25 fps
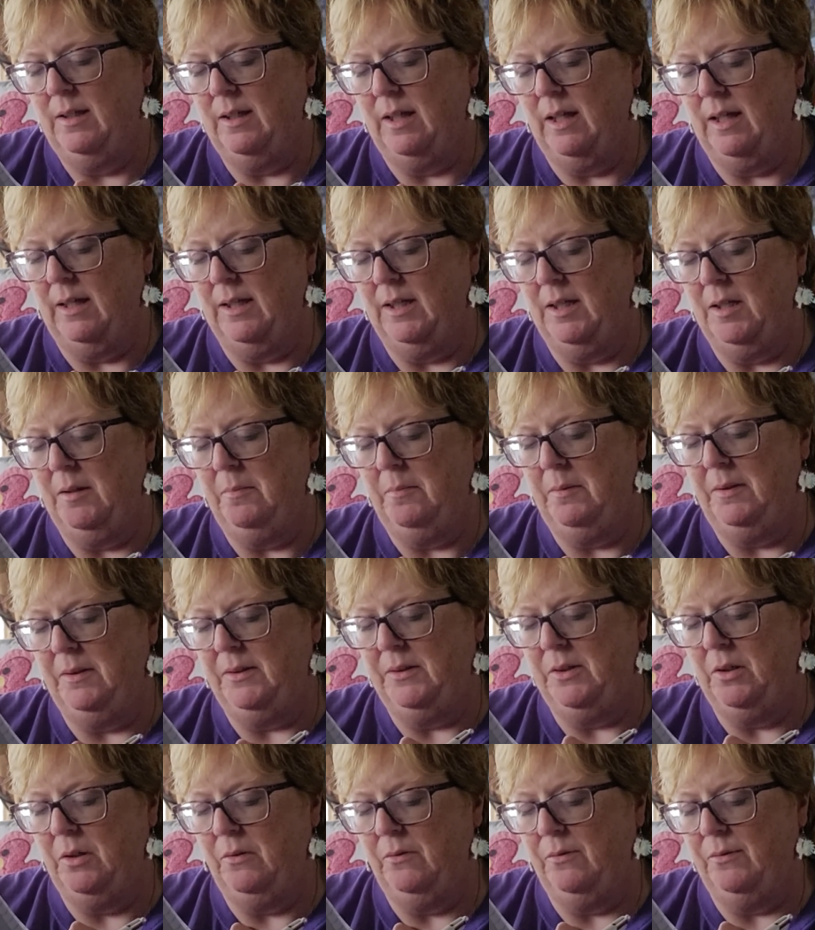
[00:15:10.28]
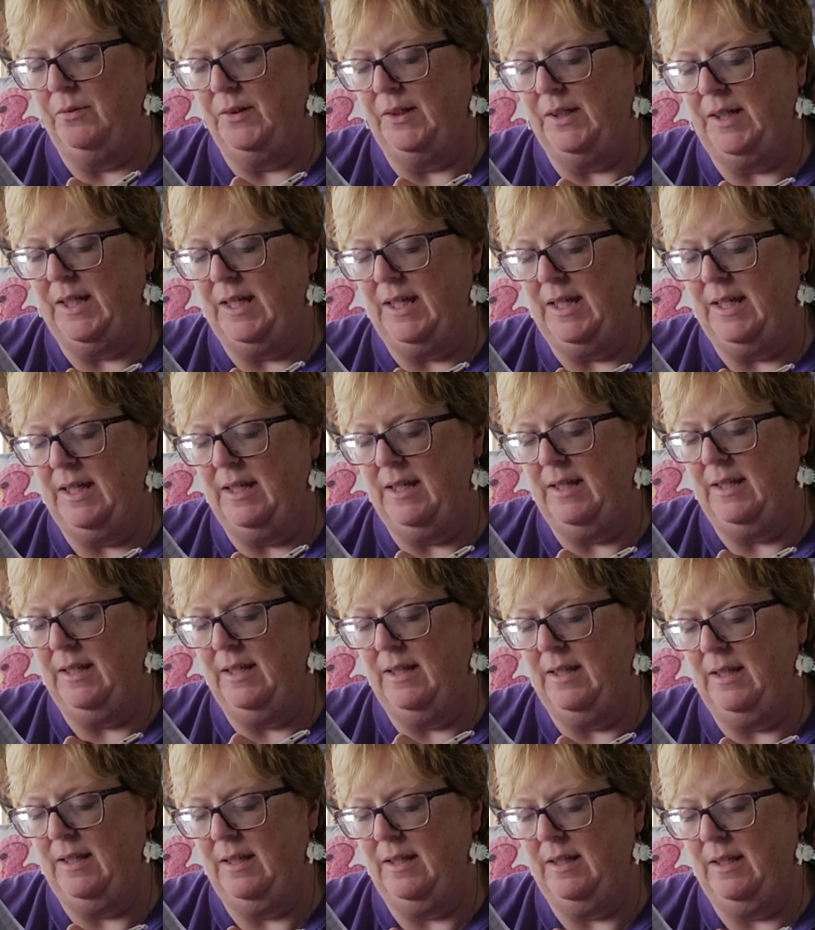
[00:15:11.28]
I gotta put, don't forget,
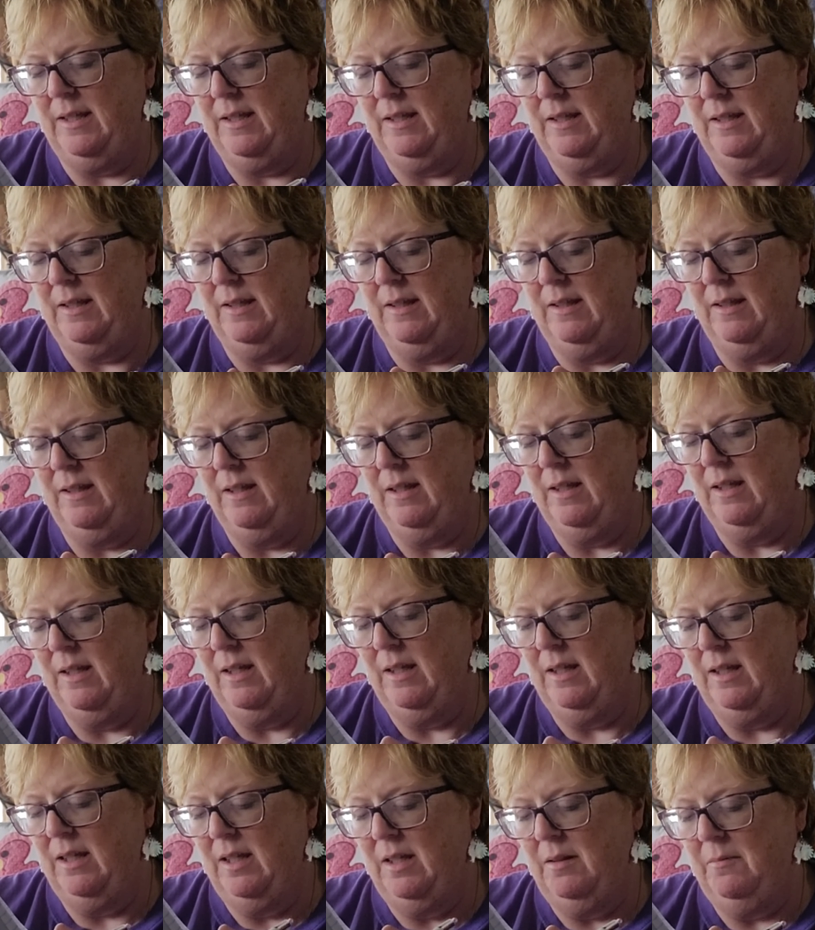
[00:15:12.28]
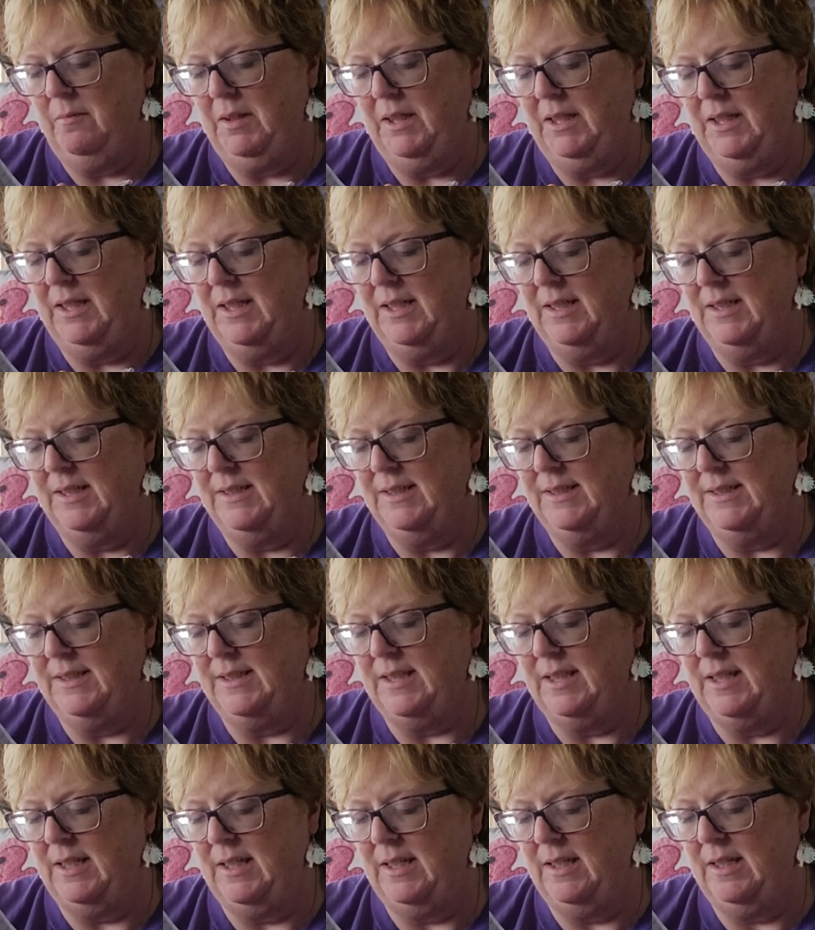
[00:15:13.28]

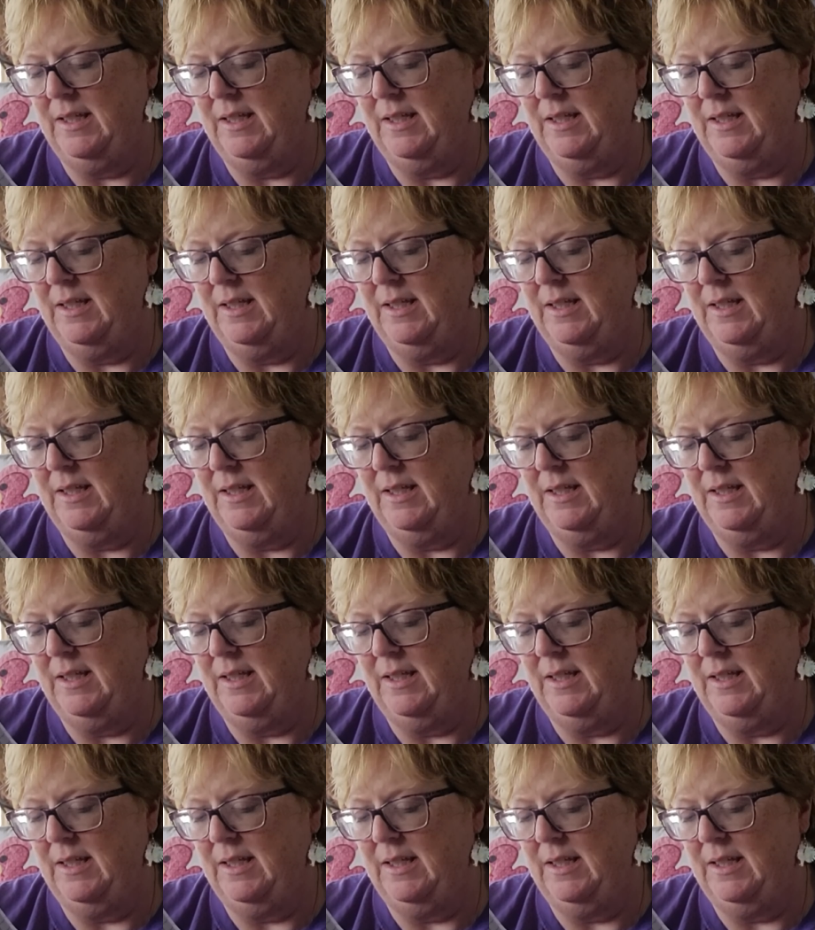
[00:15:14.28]
because